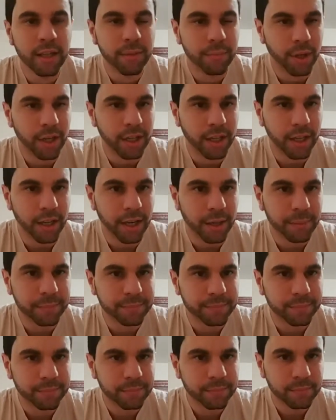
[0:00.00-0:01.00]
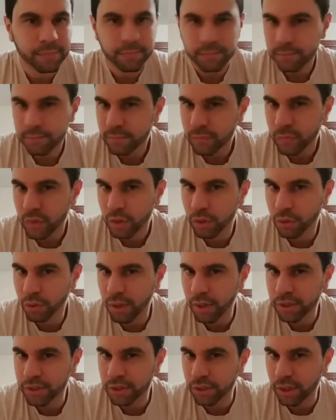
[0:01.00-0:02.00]
But who
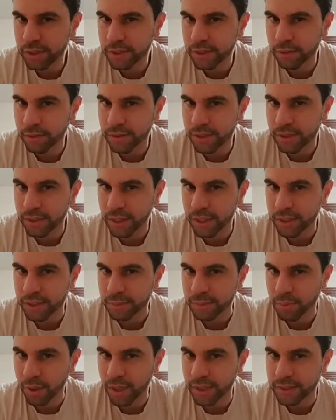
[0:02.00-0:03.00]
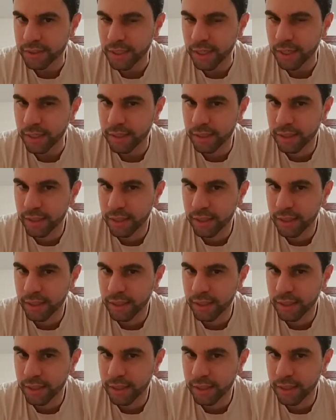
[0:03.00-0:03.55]
else lost? I was kind of surprised at.